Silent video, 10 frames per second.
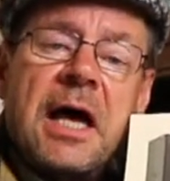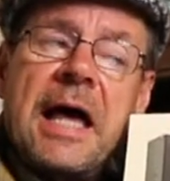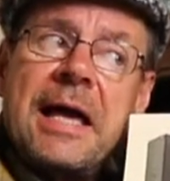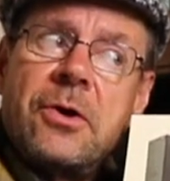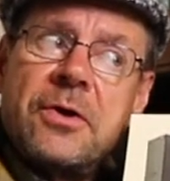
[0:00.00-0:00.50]

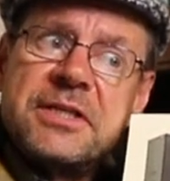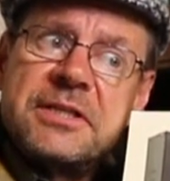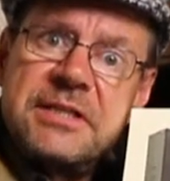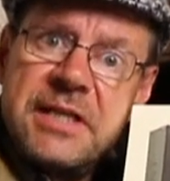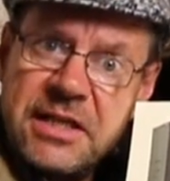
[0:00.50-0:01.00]
I got a
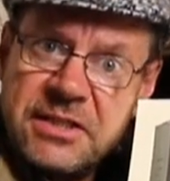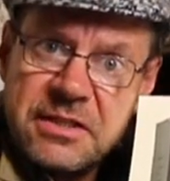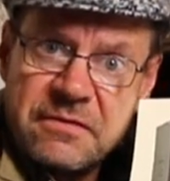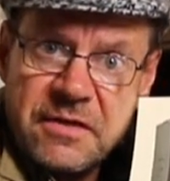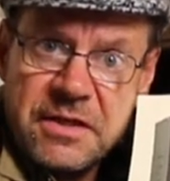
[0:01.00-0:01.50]

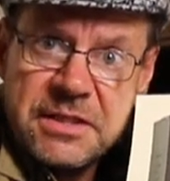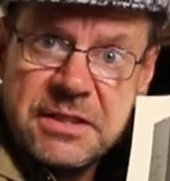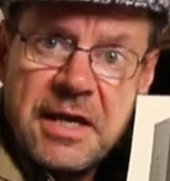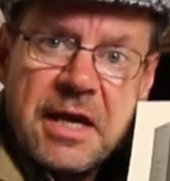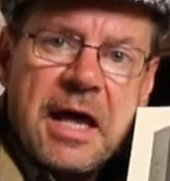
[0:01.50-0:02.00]
taste of
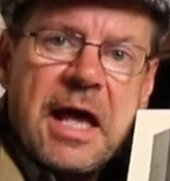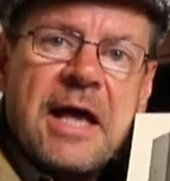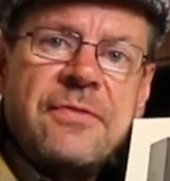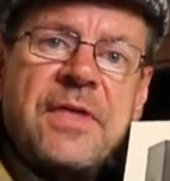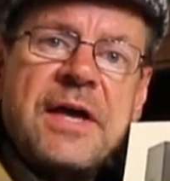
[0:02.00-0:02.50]
it,
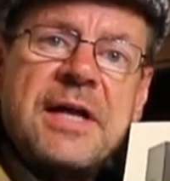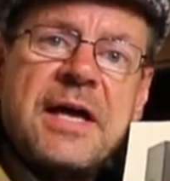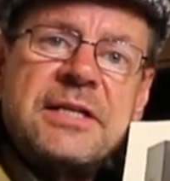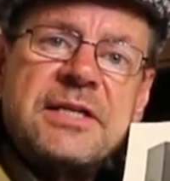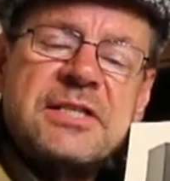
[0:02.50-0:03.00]
and then
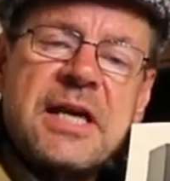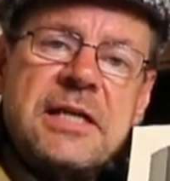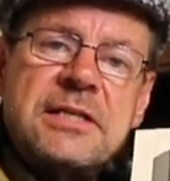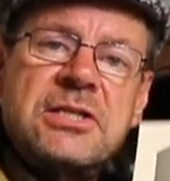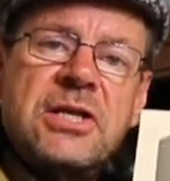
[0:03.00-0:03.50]
I
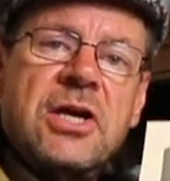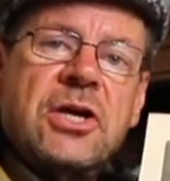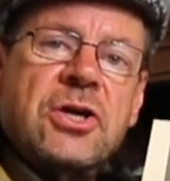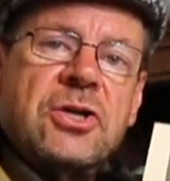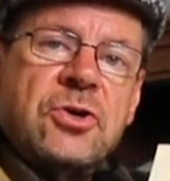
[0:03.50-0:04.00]
decided
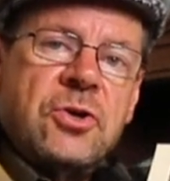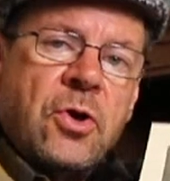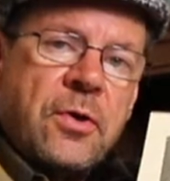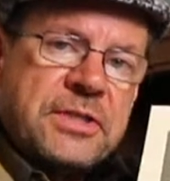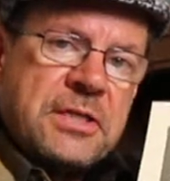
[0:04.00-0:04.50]

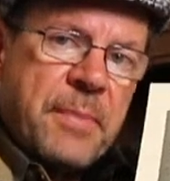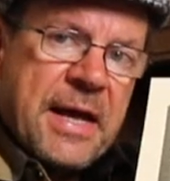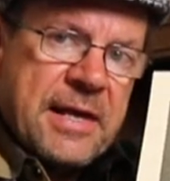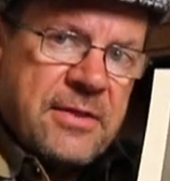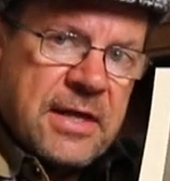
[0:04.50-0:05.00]
not to
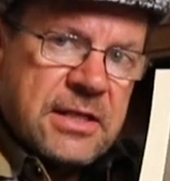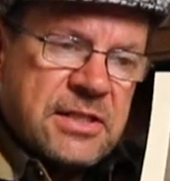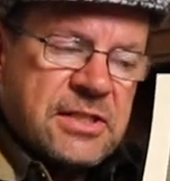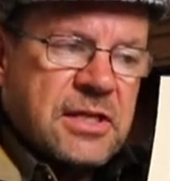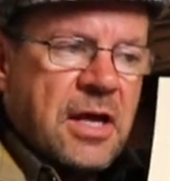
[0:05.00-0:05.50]
buy
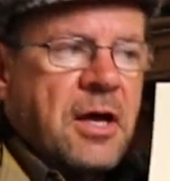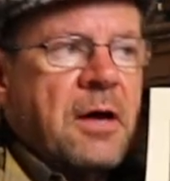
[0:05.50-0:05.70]
this,